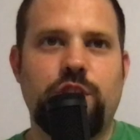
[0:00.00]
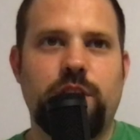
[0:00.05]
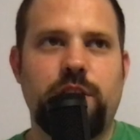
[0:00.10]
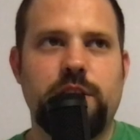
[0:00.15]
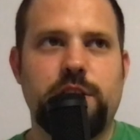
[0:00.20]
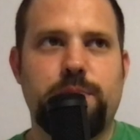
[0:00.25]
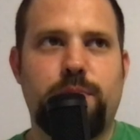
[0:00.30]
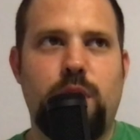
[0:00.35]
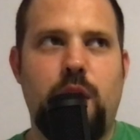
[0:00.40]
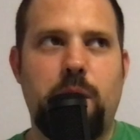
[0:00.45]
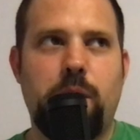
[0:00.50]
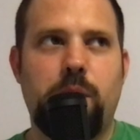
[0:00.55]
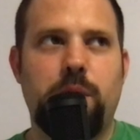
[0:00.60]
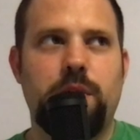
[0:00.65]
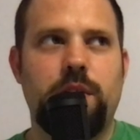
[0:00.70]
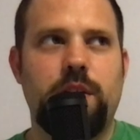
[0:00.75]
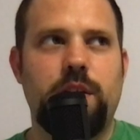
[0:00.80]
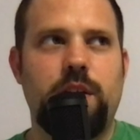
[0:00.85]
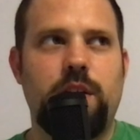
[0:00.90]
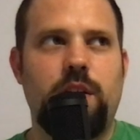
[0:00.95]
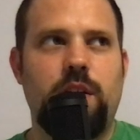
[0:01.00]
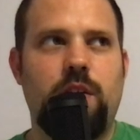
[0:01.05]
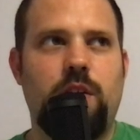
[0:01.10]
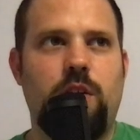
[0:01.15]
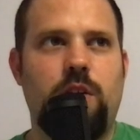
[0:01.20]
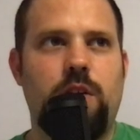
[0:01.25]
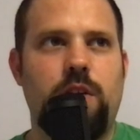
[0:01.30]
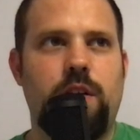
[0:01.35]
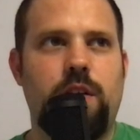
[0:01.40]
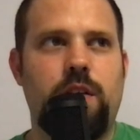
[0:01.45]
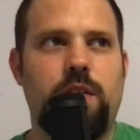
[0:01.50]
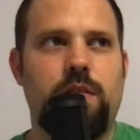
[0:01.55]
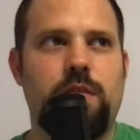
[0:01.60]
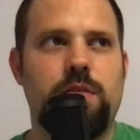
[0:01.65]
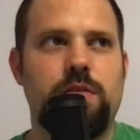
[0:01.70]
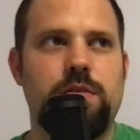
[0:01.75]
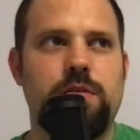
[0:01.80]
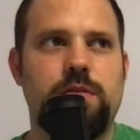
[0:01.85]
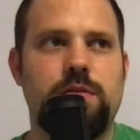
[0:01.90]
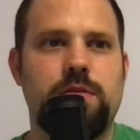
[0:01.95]
this probably
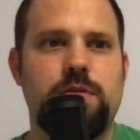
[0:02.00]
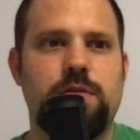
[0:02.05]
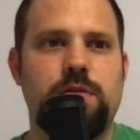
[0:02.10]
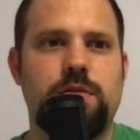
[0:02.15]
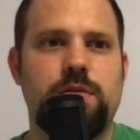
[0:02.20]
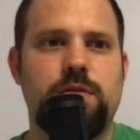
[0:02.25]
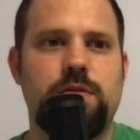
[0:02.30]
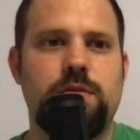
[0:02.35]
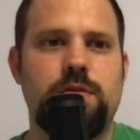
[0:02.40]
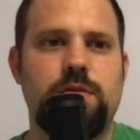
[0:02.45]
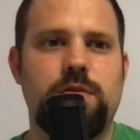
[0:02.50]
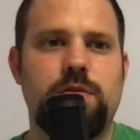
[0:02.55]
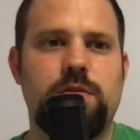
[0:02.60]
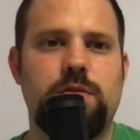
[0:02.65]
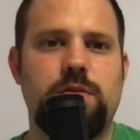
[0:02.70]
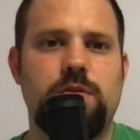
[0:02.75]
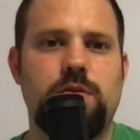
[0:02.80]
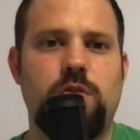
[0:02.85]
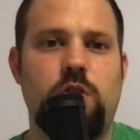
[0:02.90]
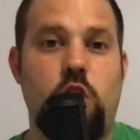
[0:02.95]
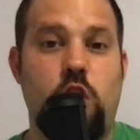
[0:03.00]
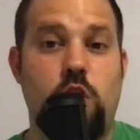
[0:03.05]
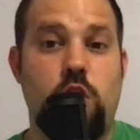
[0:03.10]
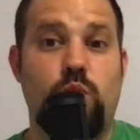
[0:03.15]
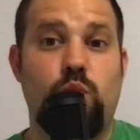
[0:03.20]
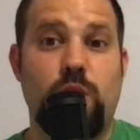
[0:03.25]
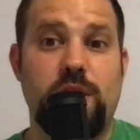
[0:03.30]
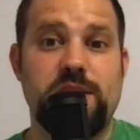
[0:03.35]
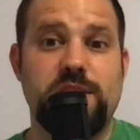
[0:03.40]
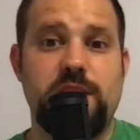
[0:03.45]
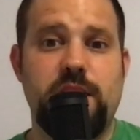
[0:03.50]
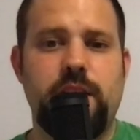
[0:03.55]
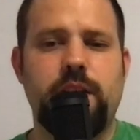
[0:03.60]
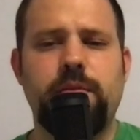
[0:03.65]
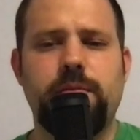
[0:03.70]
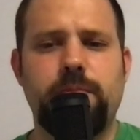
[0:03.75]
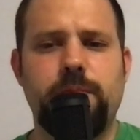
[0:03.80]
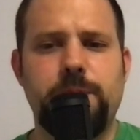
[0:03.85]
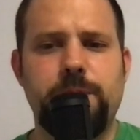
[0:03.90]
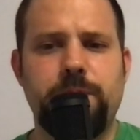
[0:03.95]
on Wednesday,
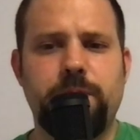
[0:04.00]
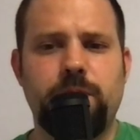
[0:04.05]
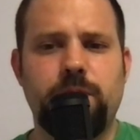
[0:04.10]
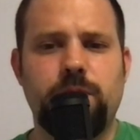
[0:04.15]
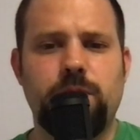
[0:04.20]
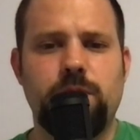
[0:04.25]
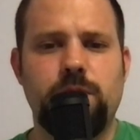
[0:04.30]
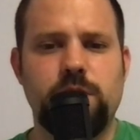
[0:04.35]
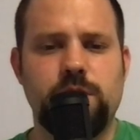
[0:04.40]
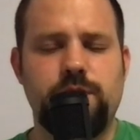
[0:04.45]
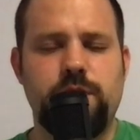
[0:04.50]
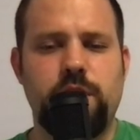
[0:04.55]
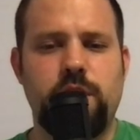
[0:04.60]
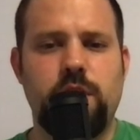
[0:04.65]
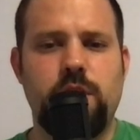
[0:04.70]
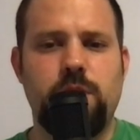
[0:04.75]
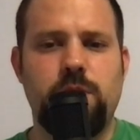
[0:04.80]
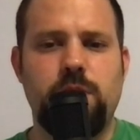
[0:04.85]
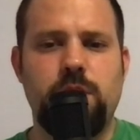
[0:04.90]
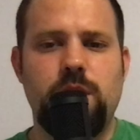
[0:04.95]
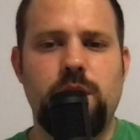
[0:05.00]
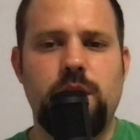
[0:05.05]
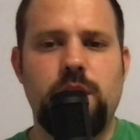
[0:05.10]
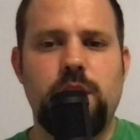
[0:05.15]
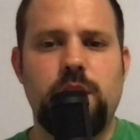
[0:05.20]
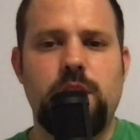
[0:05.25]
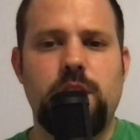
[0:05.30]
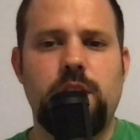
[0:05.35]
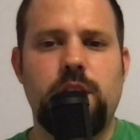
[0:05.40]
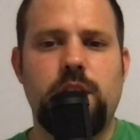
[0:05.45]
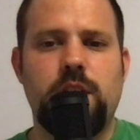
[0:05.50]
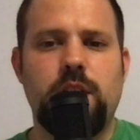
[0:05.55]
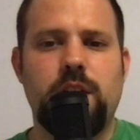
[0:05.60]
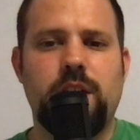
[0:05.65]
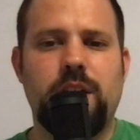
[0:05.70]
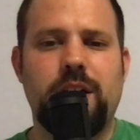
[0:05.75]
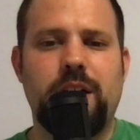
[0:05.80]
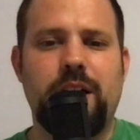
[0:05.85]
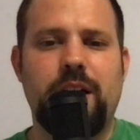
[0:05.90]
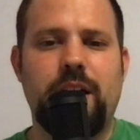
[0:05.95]
this video.
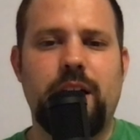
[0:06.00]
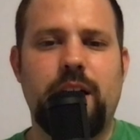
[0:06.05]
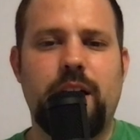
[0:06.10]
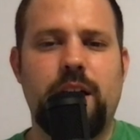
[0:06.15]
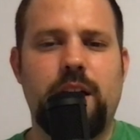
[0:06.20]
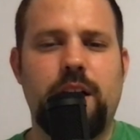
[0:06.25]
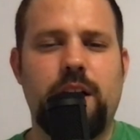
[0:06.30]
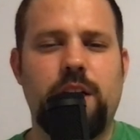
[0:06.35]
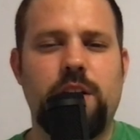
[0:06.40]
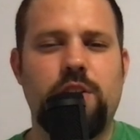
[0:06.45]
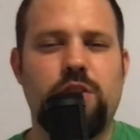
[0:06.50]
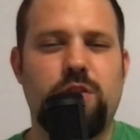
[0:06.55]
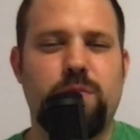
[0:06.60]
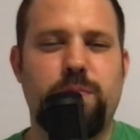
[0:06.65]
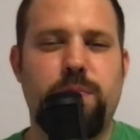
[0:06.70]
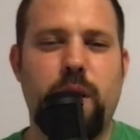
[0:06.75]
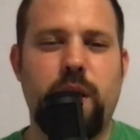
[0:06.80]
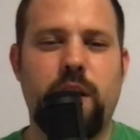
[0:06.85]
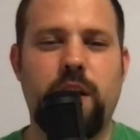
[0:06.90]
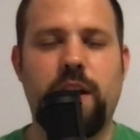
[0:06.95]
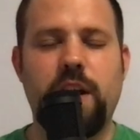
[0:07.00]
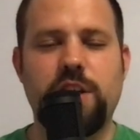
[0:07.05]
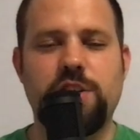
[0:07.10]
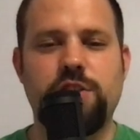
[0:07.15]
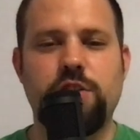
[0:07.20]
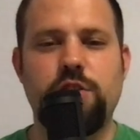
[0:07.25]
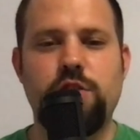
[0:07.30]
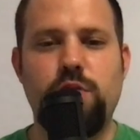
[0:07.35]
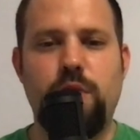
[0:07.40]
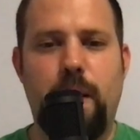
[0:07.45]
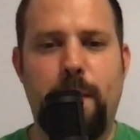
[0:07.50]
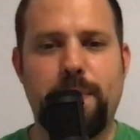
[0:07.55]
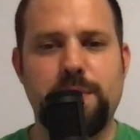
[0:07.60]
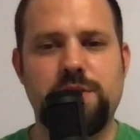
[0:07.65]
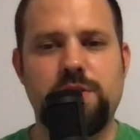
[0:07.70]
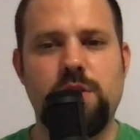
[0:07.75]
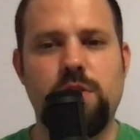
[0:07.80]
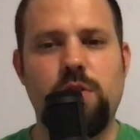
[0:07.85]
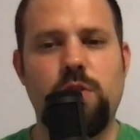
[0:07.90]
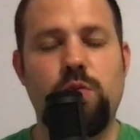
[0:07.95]
You're probably going to catch the new
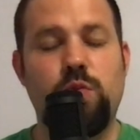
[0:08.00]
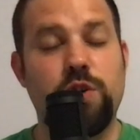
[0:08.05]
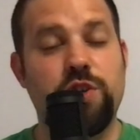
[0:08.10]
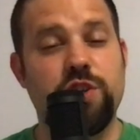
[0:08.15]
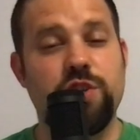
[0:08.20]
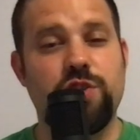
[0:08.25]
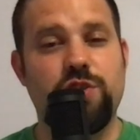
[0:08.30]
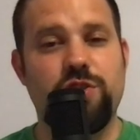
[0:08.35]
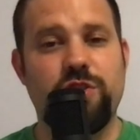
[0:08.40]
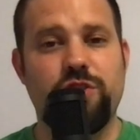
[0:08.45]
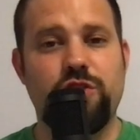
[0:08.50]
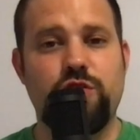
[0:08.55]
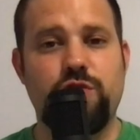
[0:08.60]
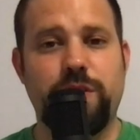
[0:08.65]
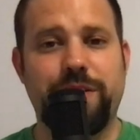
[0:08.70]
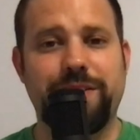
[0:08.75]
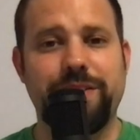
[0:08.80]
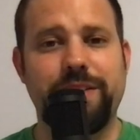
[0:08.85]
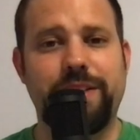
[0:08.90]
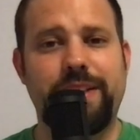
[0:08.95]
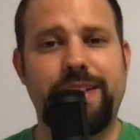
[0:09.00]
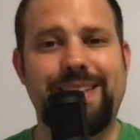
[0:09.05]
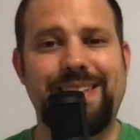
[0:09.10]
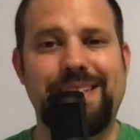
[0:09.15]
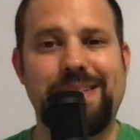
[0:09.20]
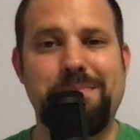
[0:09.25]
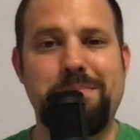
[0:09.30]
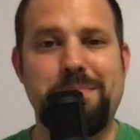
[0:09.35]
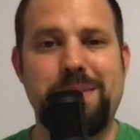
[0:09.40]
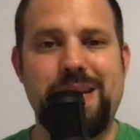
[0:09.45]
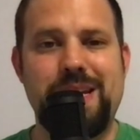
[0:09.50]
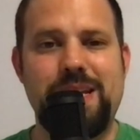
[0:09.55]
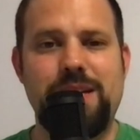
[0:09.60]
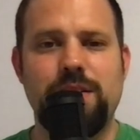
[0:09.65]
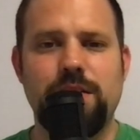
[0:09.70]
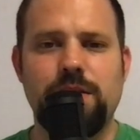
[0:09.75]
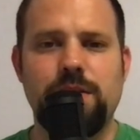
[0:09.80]
episode, which is just strictly me.